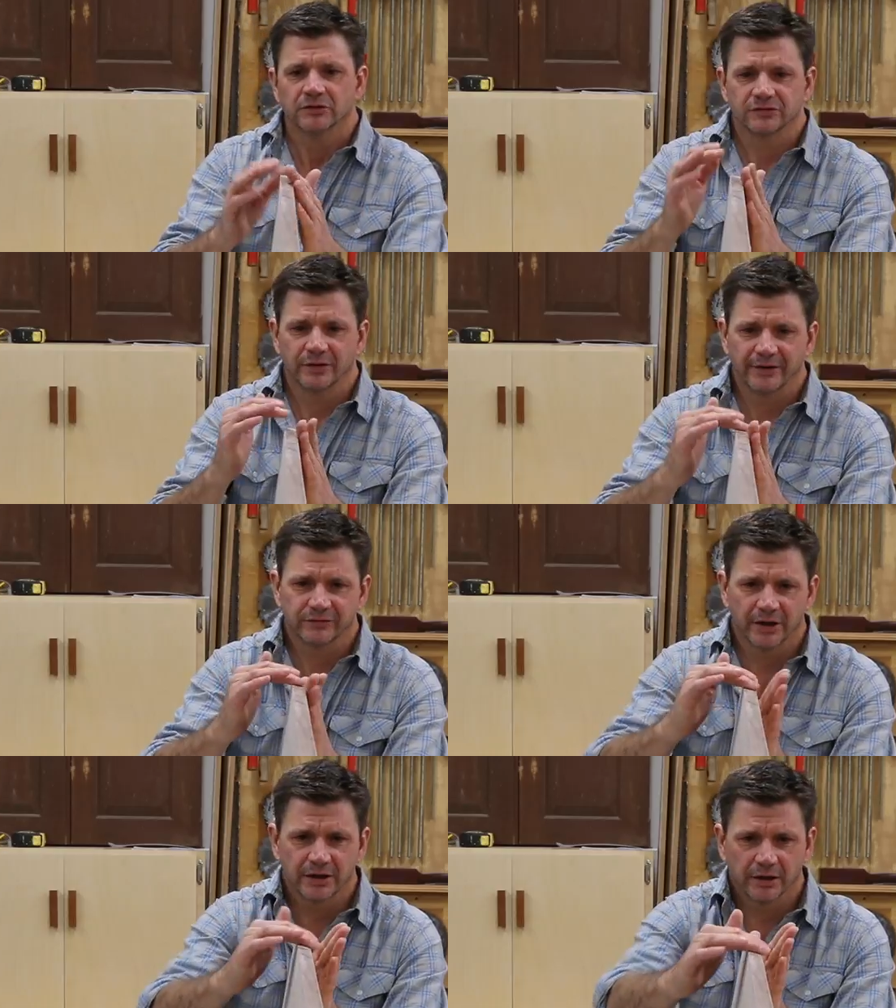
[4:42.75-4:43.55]
So
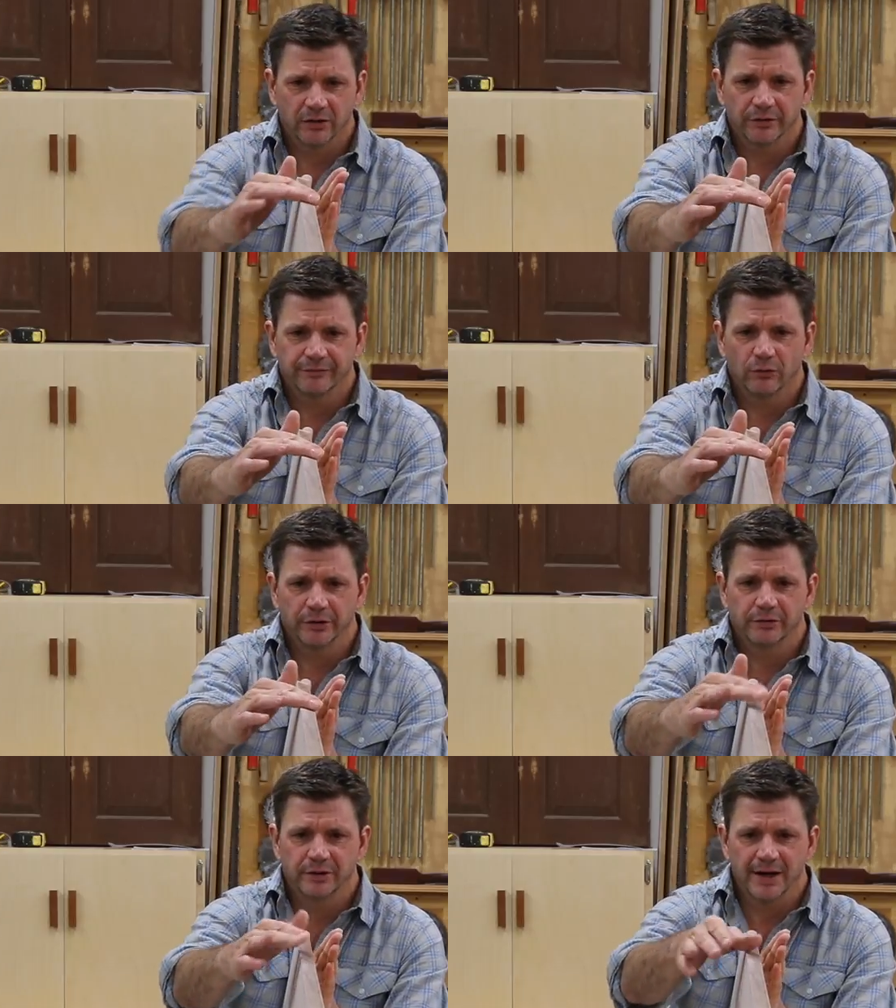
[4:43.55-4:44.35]
after I cut it on a four
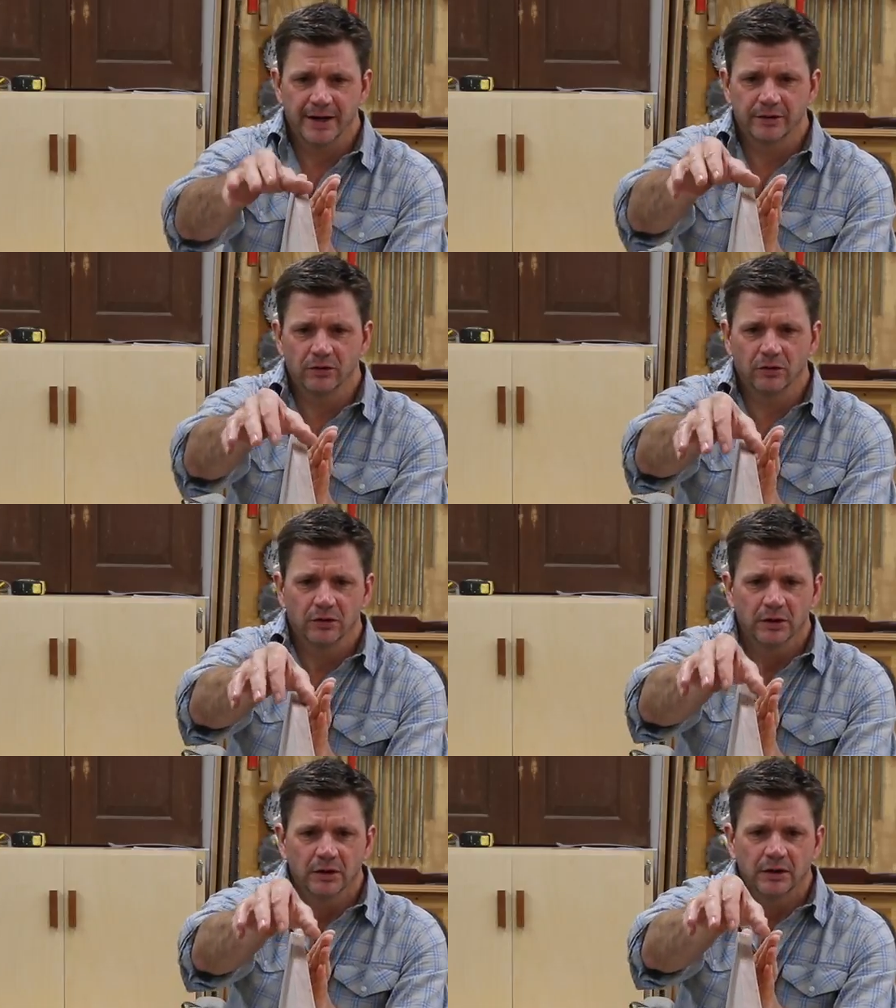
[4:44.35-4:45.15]
degree
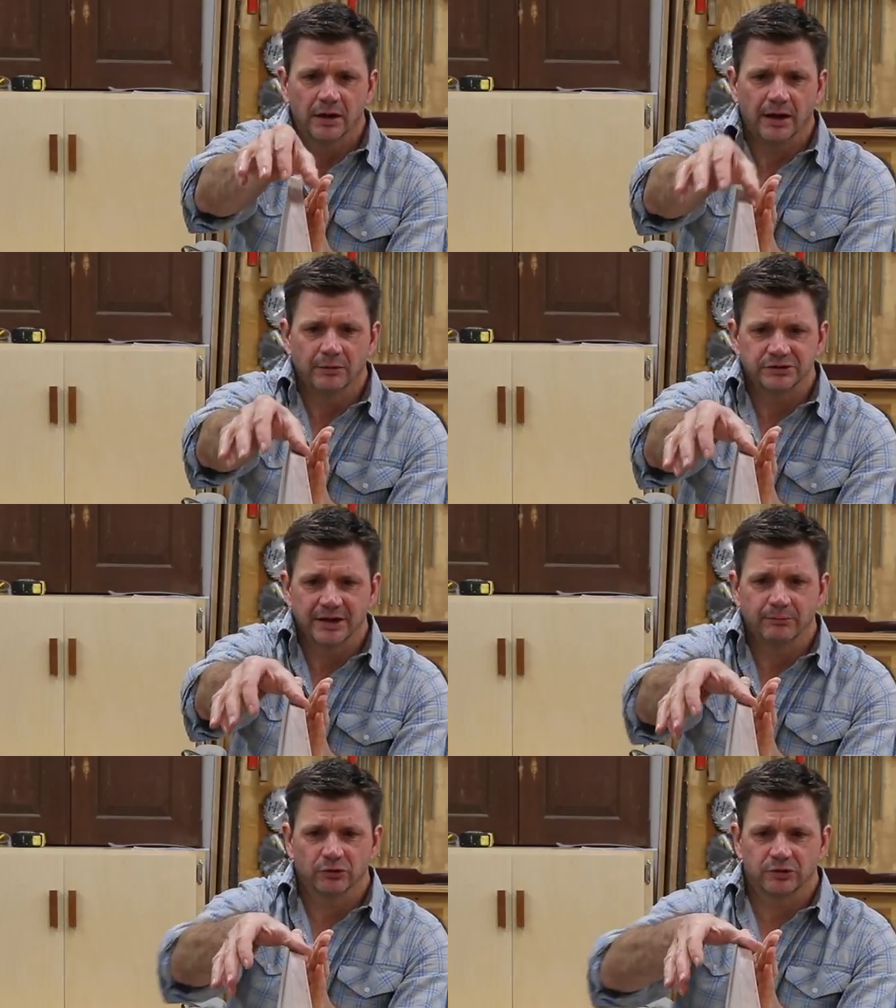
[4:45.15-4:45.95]
angle, I was
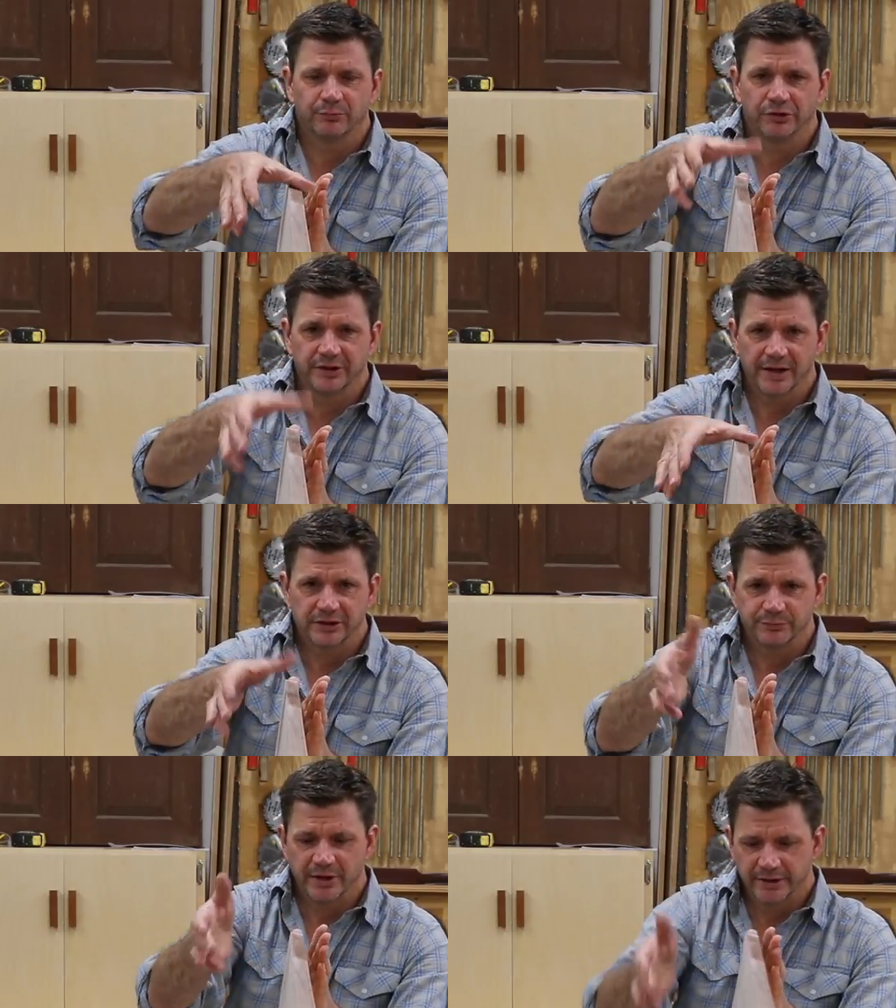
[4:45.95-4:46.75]
able to put the
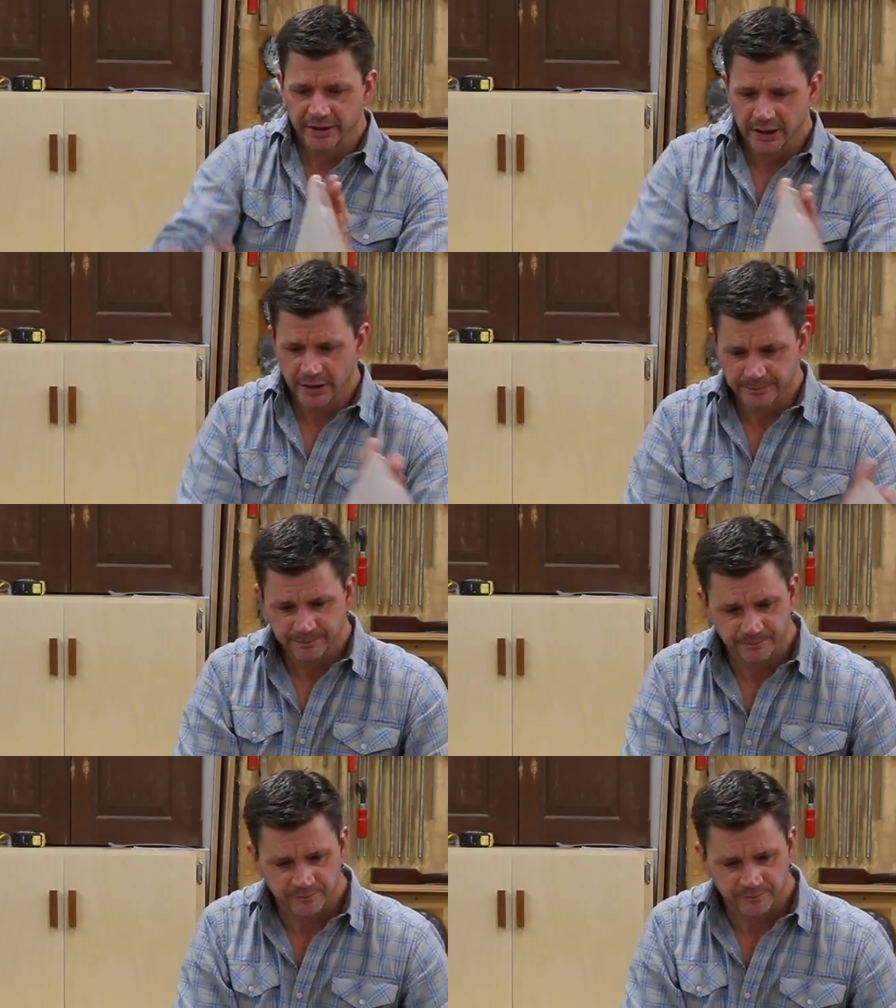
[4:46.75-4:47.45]
edge banding on.